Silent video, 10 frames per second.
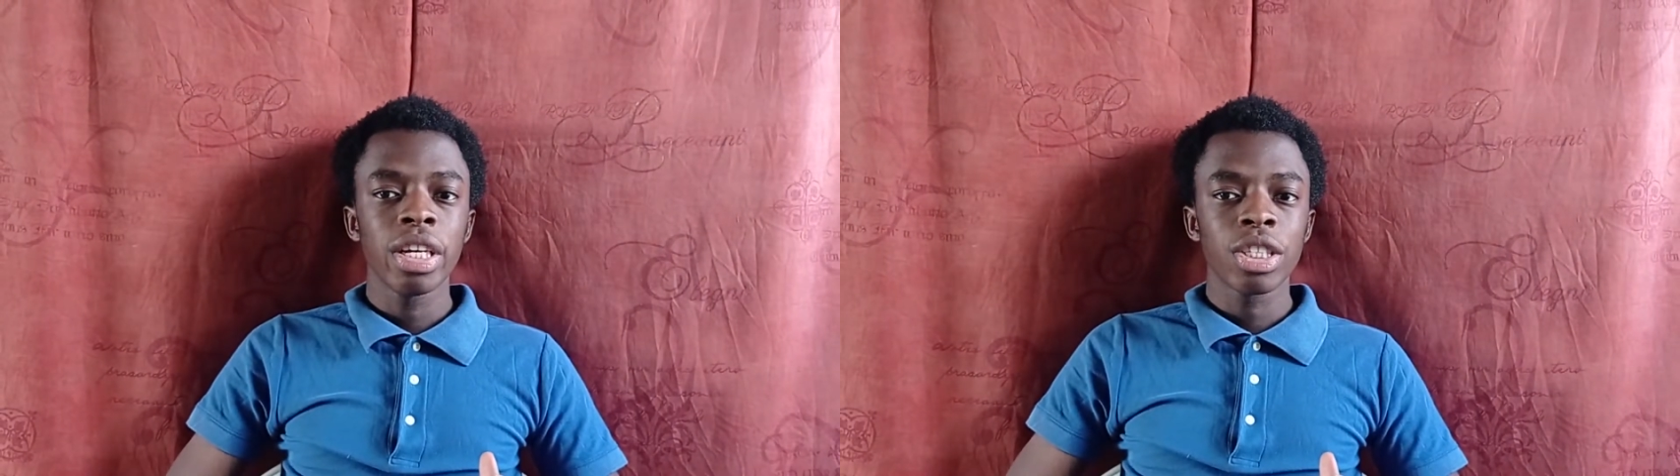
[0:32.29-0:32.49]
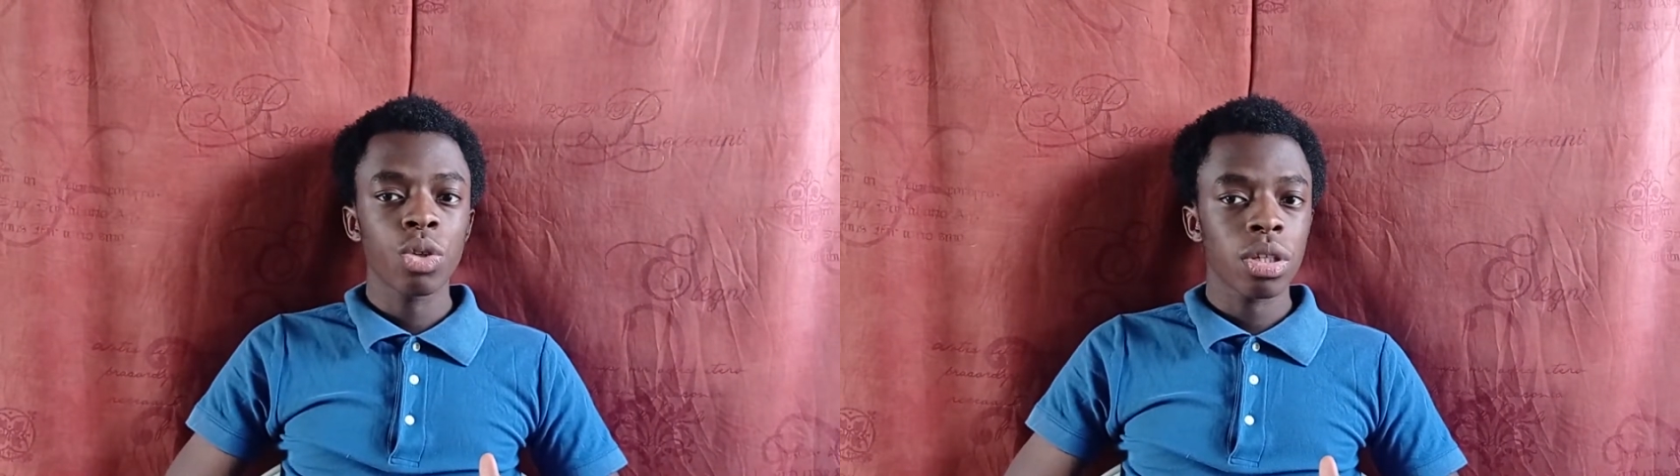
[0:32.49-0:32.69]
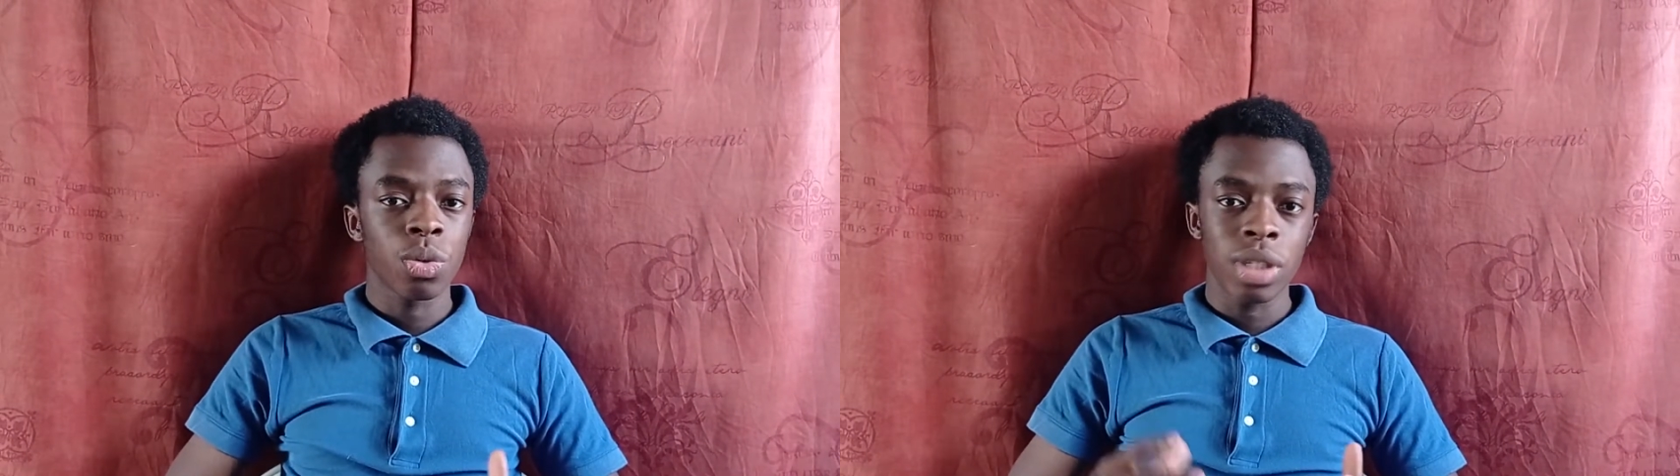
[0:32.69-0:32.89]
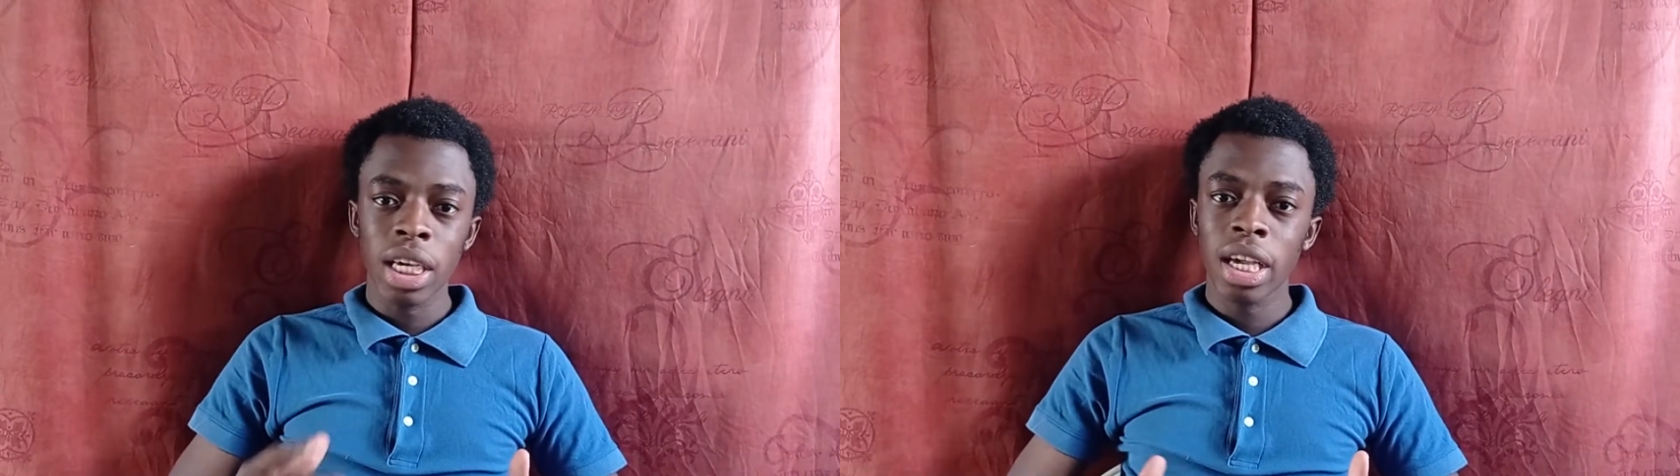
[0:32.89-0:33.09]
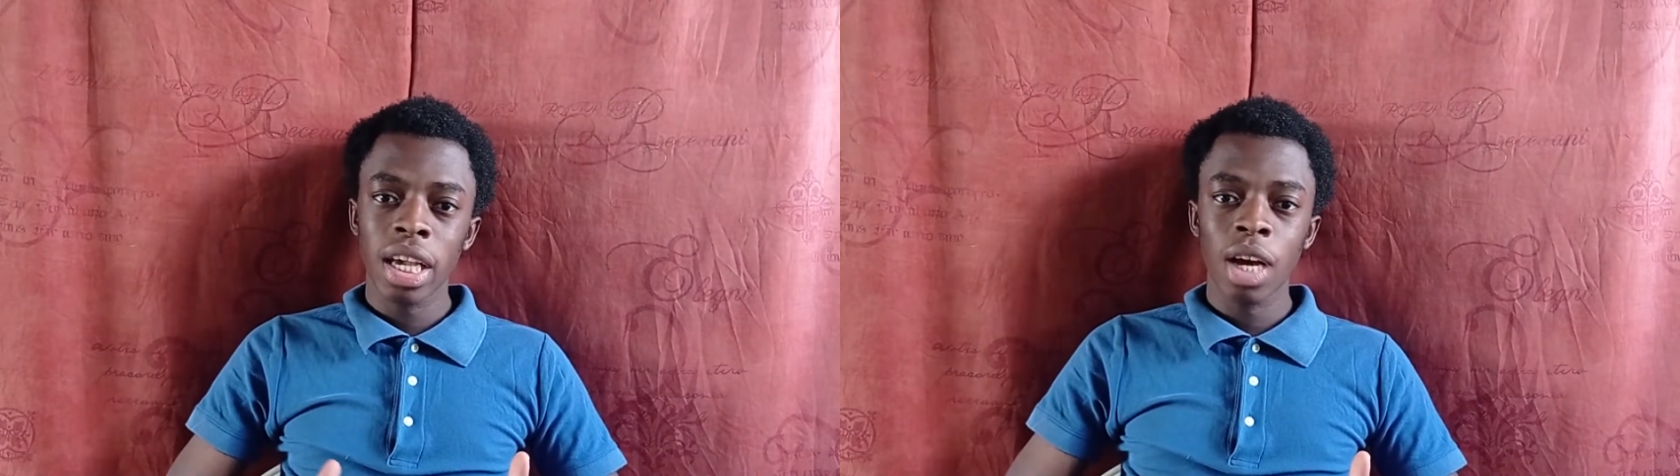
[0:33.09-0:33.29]
so as to
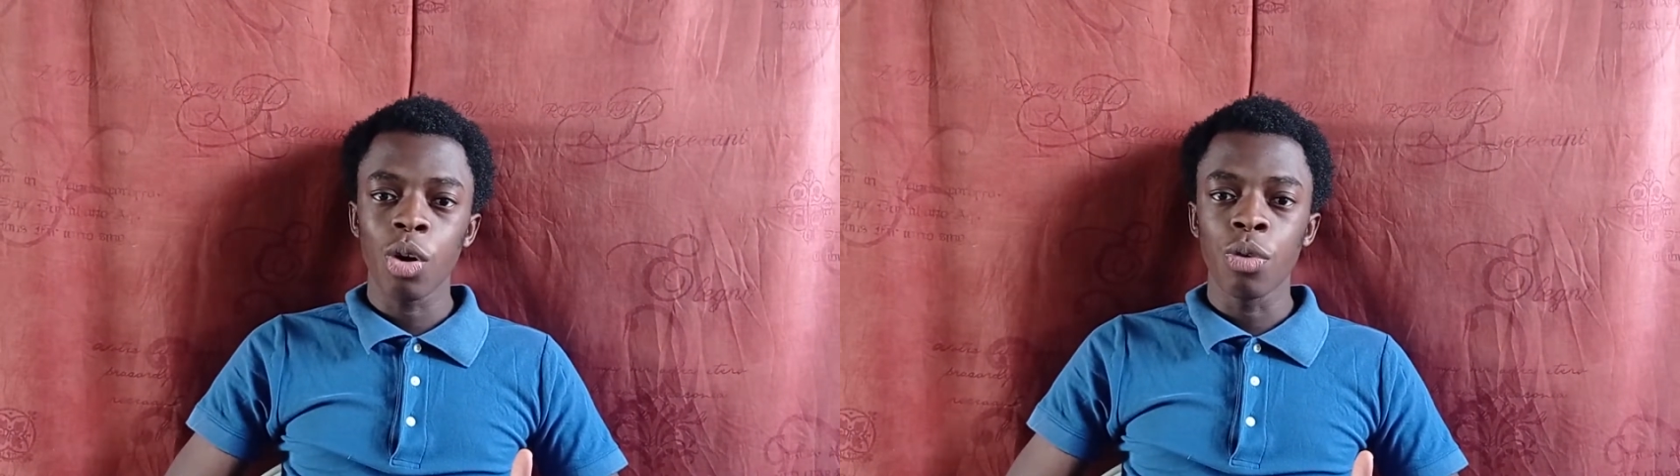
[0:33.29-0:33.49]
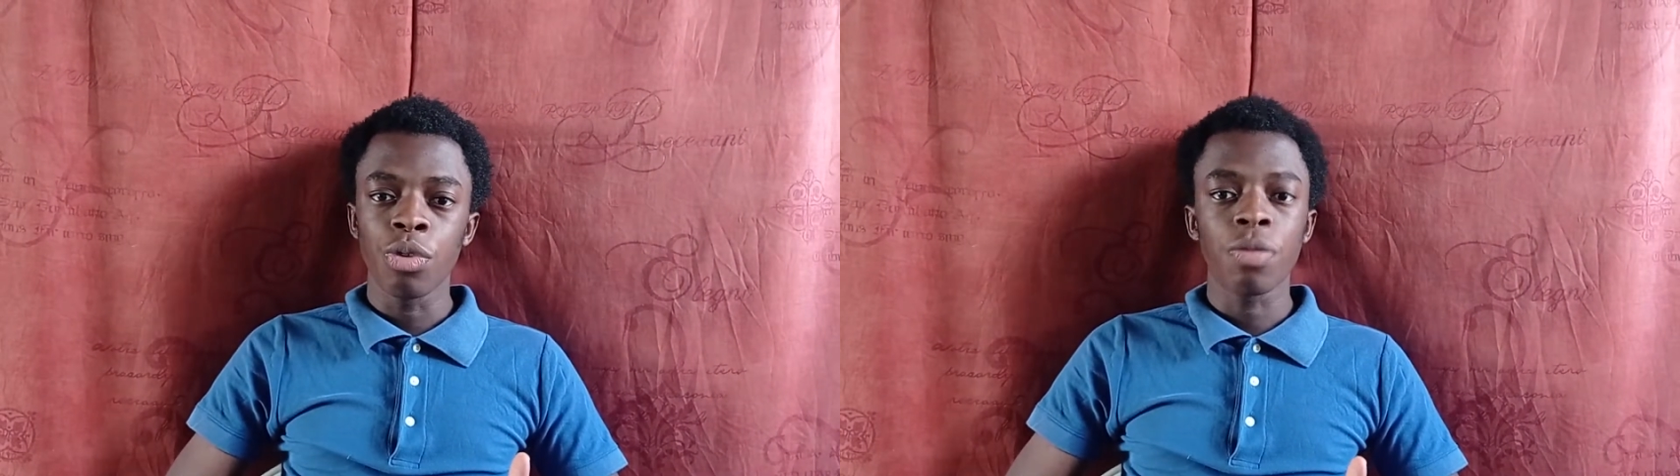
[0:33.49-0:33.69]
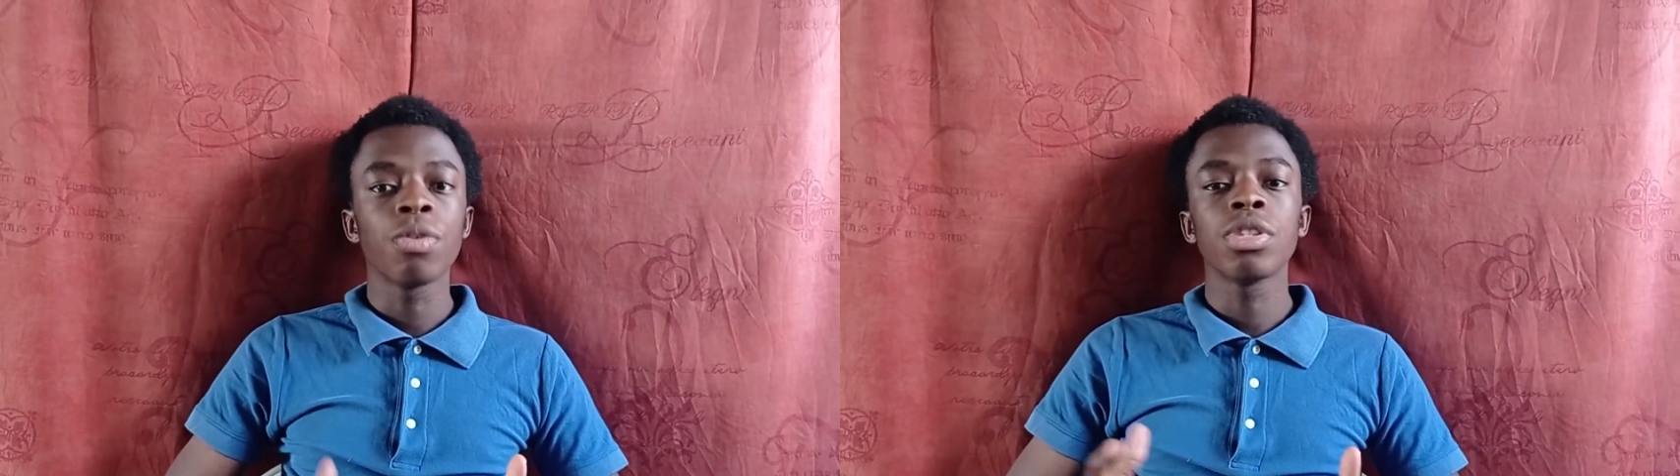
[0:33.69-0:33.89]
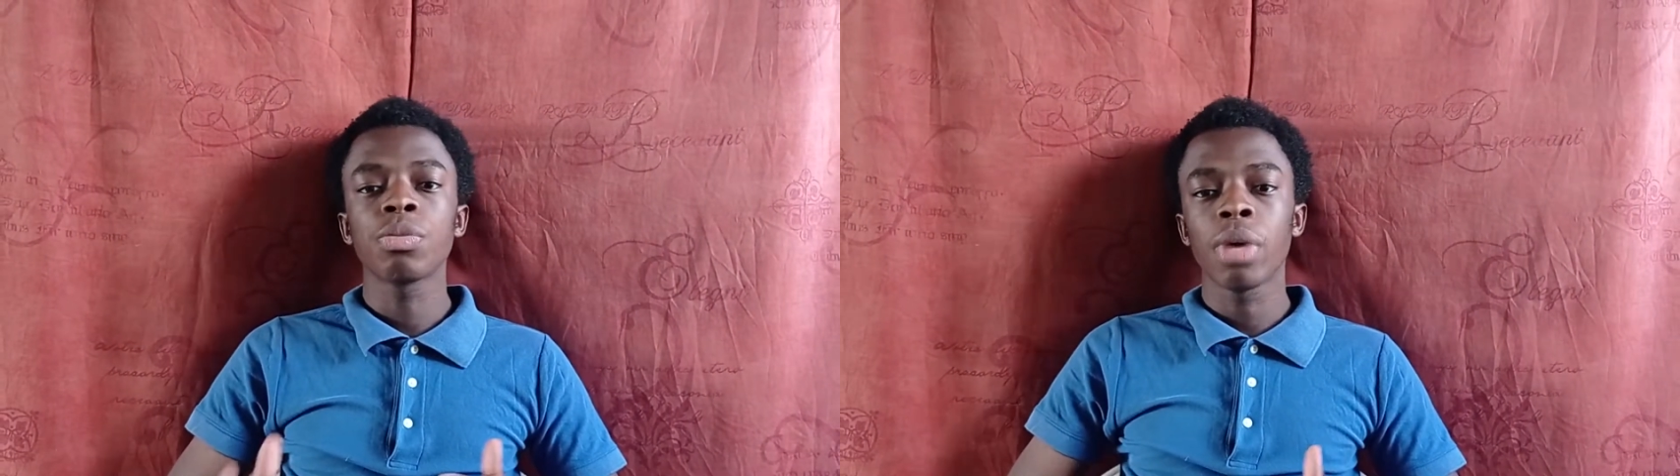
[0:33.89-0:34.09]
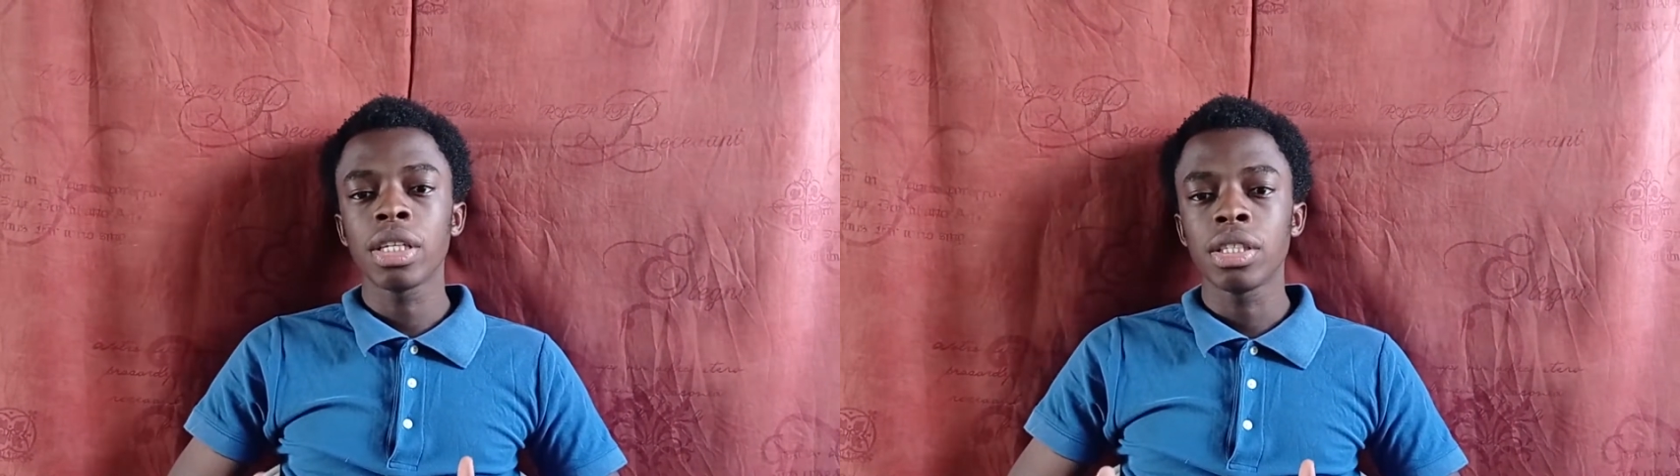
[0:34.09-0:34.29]
take care of your phone's
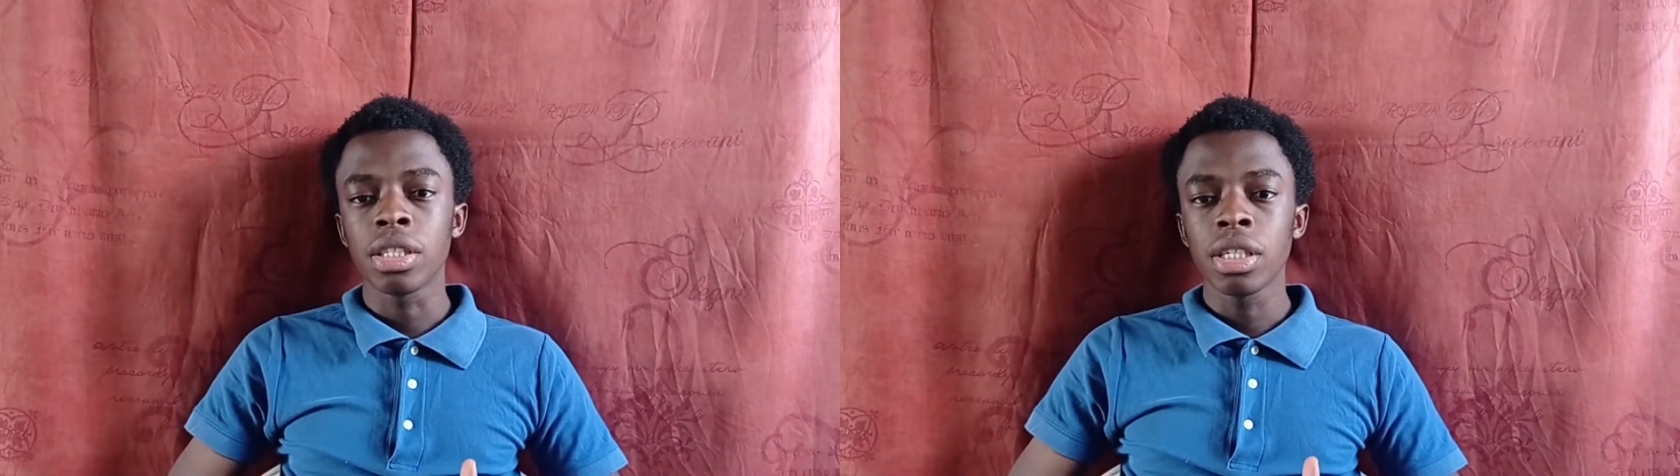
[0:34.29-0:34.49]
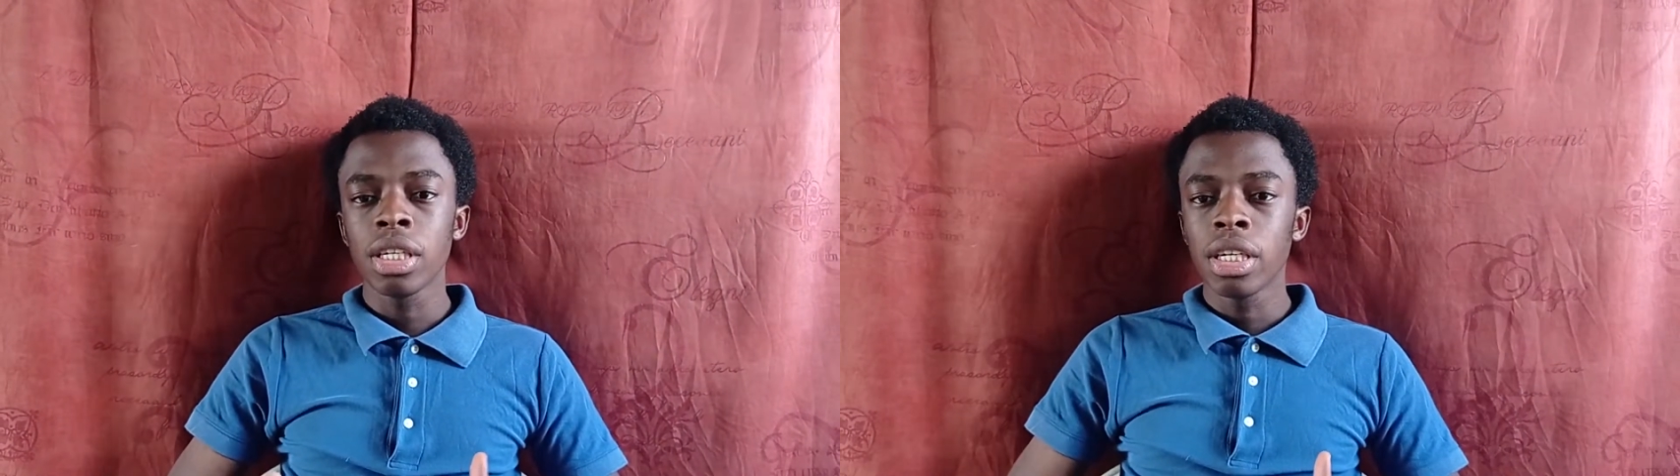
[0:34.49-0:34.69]
battery,